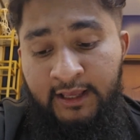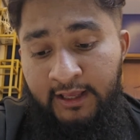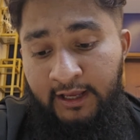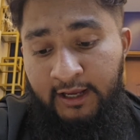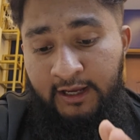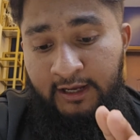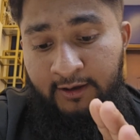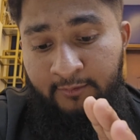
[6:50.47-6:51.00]

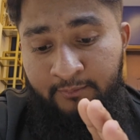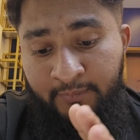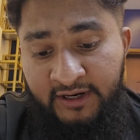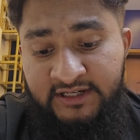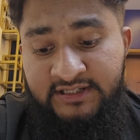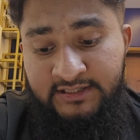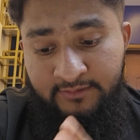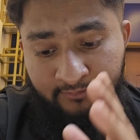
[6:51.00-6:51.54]

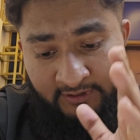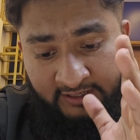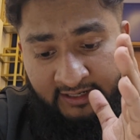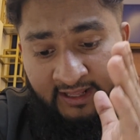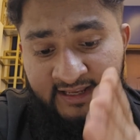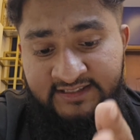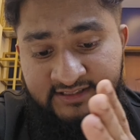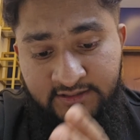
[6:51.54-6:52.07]
But my
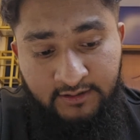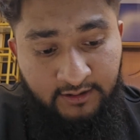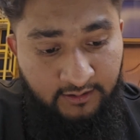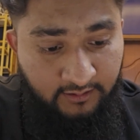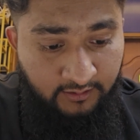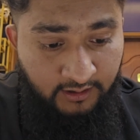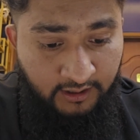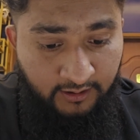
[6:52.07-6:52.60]
last
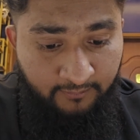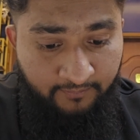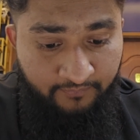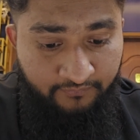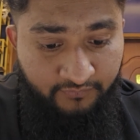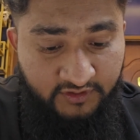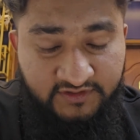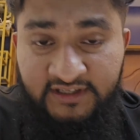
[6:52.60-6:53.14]

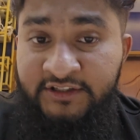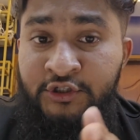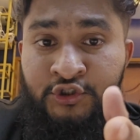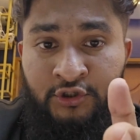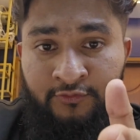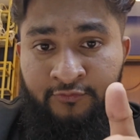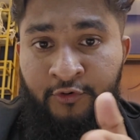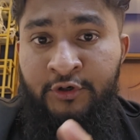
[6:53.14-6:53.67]

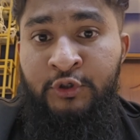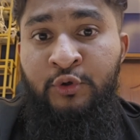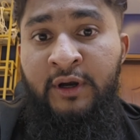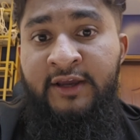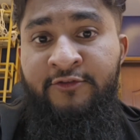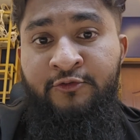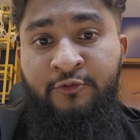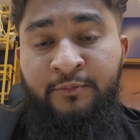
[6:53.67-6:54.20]
suggestion for you
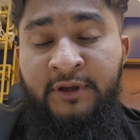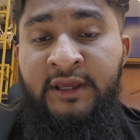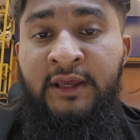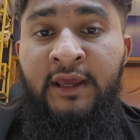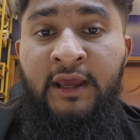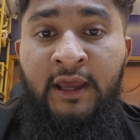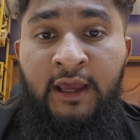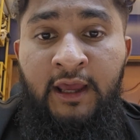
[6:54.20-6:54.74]
guys would be,
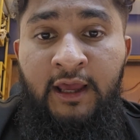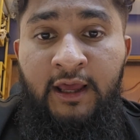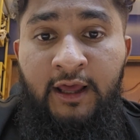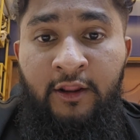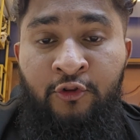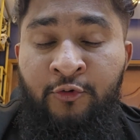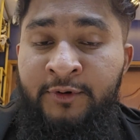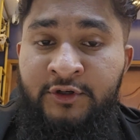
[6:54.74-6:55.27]

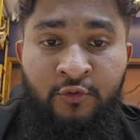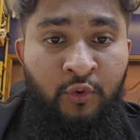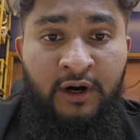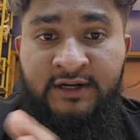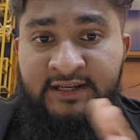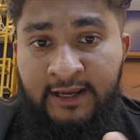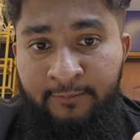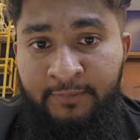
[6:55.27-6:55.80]
no matter
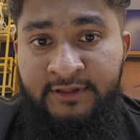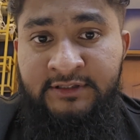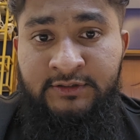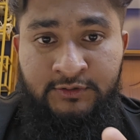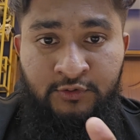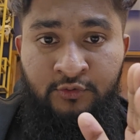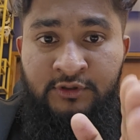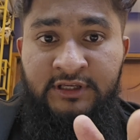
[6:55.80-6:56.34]
what happens,
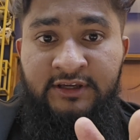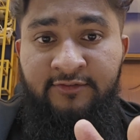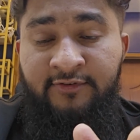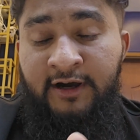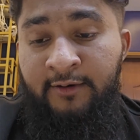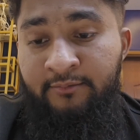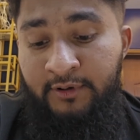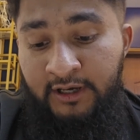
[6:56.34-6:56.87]
don't give
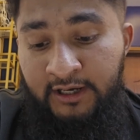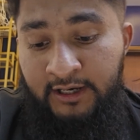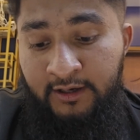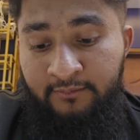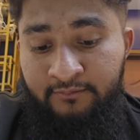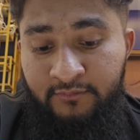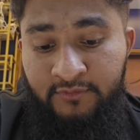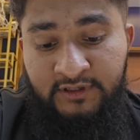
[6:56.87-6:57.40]

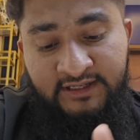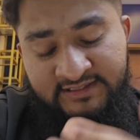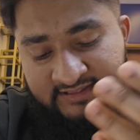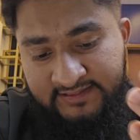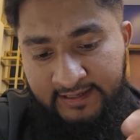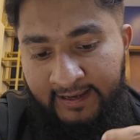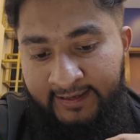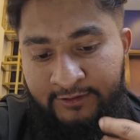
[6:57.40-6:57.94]
up.
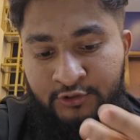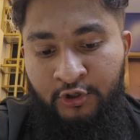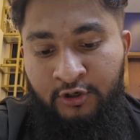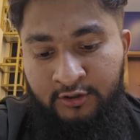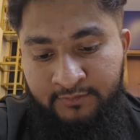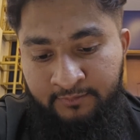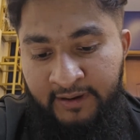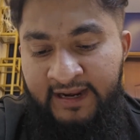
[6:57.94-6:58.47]
Yes, I
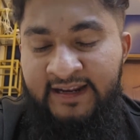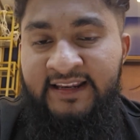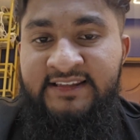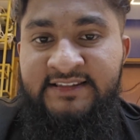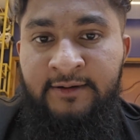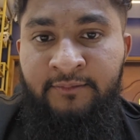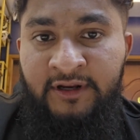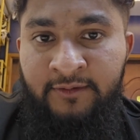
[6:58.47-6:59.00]
talk badly
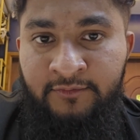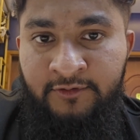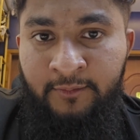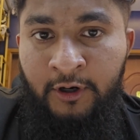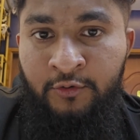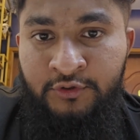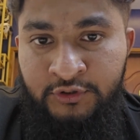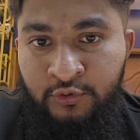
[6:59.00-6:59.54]
sometimes
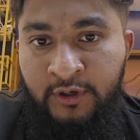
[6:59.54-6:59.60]
about you